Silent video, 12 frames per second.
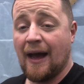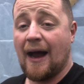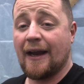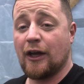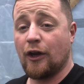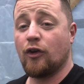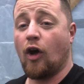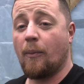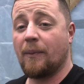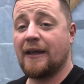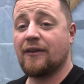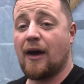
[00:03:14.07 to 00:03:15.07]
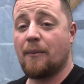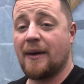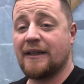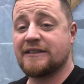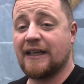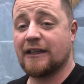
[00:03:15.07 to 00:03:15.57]
I cannot believe how
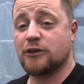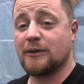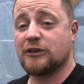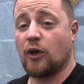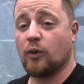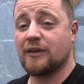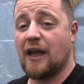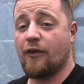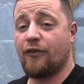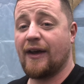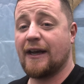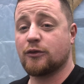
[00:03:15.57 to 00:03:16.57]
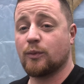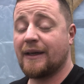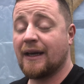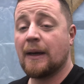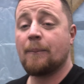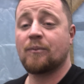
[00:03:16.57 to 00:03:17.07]
many tickets we sold in that first
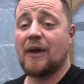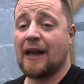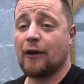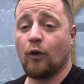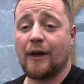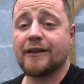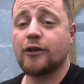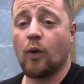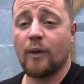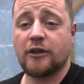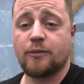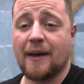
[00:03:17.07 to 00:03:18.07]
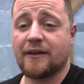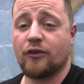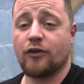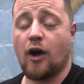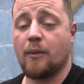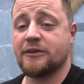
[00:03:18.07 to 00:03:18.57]
week. And look, I don't expect the
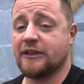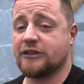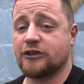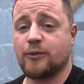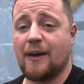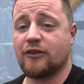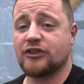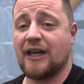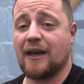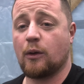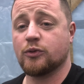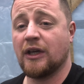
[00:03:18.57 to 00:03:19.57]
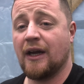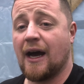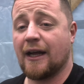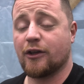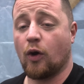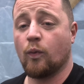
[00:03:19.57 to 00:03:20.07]
competition to ever sell out.
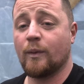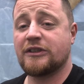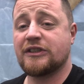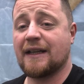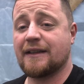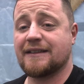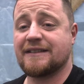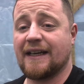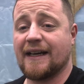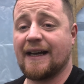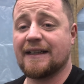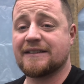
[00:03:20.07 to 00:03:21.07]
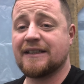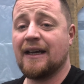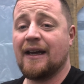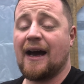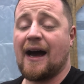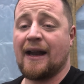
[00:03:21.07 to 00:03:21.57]
I don't. We set the tickets
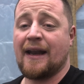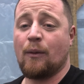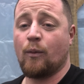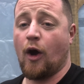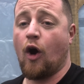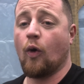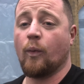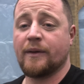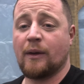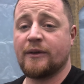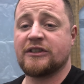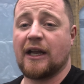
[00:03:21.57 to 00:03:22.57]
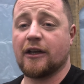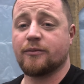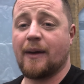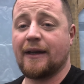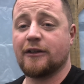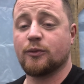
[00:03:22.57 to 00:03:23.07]
and then we're hoping that we sell as
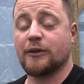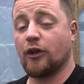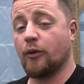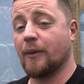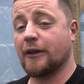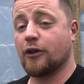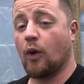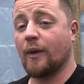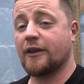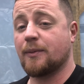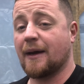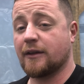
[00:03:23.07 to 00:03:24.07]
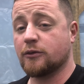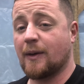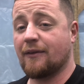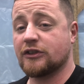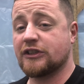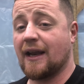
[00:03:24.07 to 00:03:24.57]
many as we do, but I don't expect them to
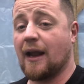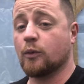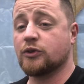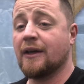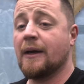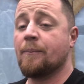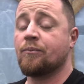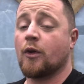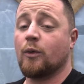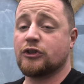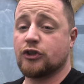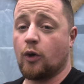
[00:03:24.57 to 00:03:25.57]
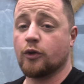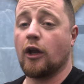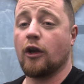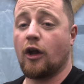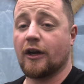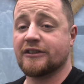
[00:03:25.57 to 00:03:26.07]
ever sell out. We sold a
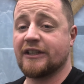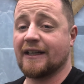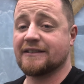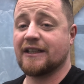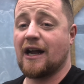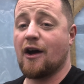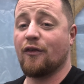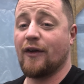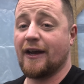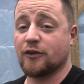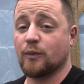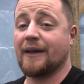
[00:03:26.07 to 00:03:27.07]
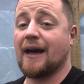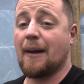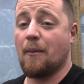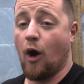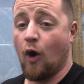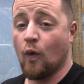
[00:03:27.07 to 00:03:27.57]
lot of tickets in our first week.
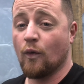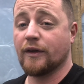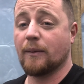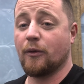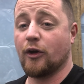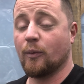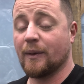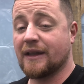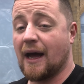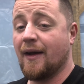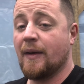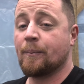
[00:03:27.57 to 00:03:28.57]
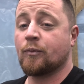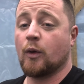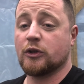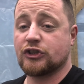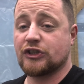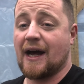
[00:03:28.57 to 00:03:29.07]
I'm over the moon with that.
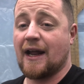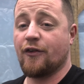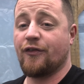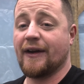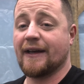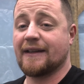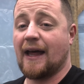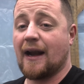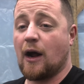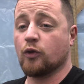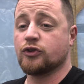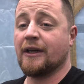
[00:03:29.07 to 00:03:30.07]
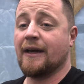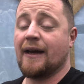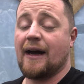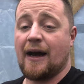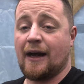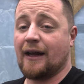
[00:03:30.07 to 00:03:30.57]
We're trying to figure that out,
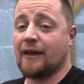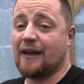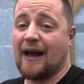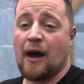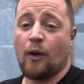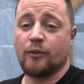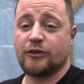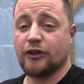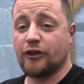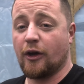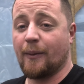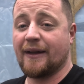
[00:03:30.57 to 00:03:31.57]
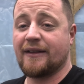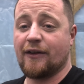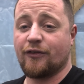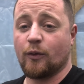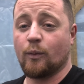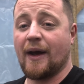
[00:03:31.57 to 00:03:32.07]
how to do it
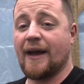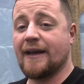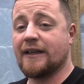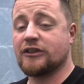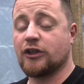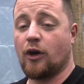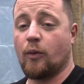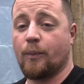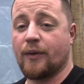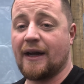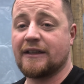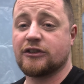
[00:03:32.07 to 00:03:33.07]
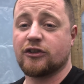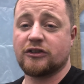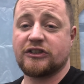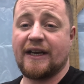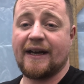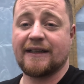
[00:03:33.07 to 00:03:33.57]
different ways, you know, prices on
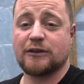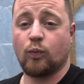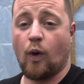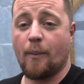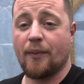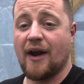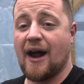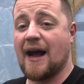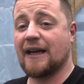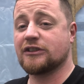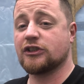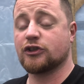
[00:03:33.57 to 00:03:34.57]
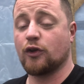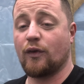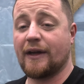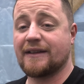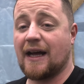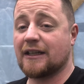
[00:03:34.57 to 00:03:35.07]
tickets, what prizes, stuff
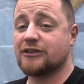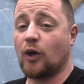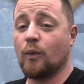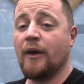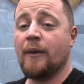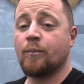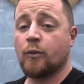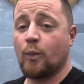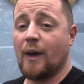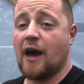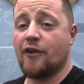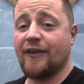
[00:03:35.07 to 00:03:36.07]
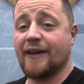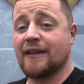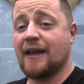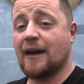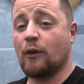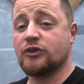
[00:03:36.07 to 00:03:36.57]
like that. So we are figuring
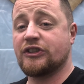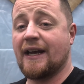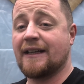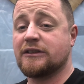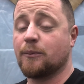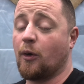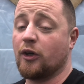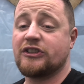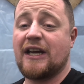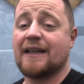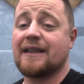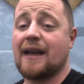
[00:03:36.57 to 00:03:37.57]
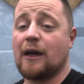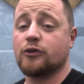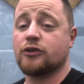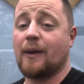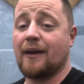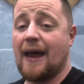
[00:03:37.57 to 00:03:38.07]
that out and changing, but check that out
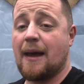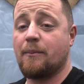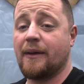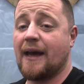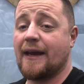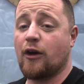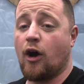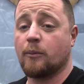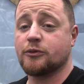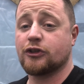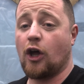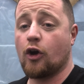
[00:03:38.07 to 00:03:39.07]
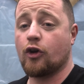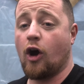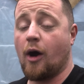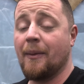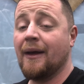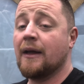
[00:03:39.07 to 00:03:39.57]
as well,
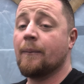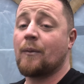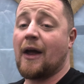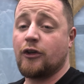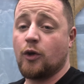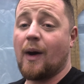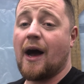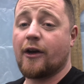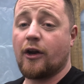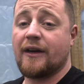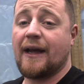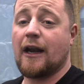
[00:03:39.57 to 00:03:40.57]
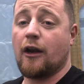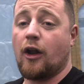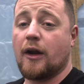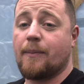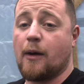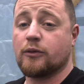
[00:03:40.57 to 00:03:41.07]
mbkcomps.com. And you are going to hear a
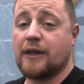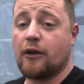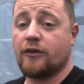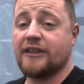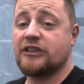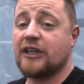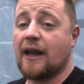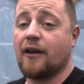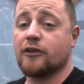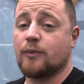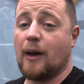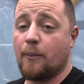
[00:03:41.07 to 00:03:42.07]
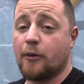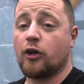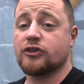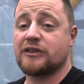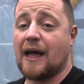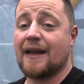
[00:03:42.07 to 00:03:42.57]
lot about that on this channel as well,
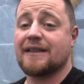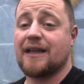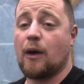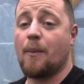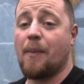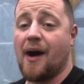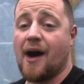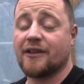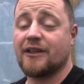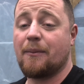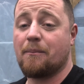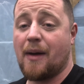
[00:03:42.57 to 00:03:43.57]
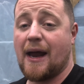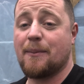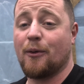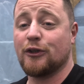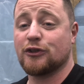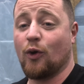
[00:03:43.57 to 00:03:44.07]
because that is now a part of the My
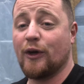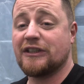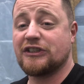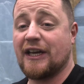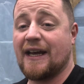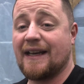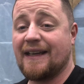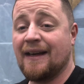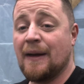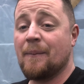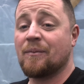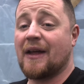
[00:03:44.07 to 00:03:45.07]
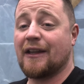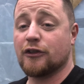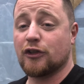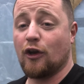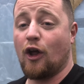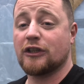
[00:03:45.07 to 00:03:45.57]
Boys Koi journey. And
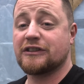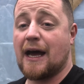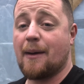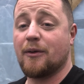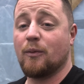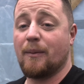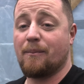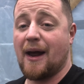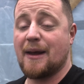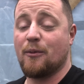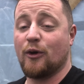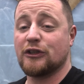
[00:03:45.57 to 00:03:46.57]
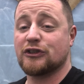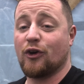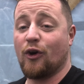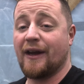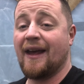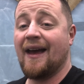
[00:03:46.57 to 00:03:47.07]
there's lots happening with My Boys
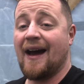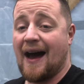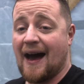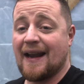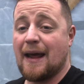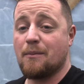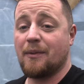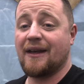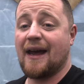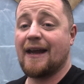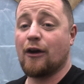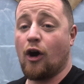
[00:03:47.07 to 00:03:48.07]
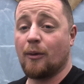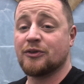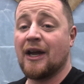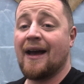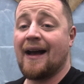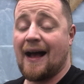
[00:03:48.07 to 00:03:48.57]
Koi and MBK Comps,
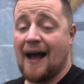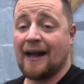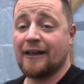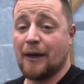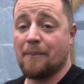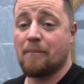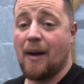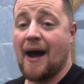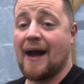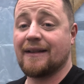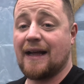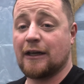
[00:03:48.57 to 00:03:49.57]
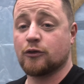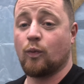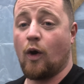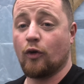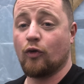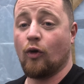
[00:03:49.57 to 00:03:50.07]
and combined as
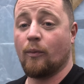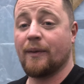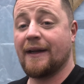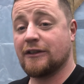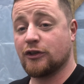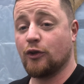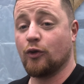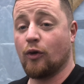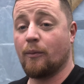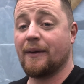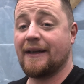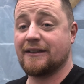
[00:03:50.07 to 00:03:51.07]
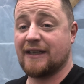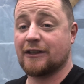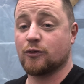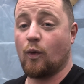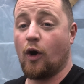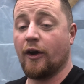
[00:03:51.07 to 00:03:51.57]
one company, 2 companies
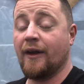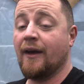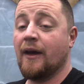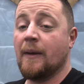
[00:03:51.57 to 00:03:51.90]
as one.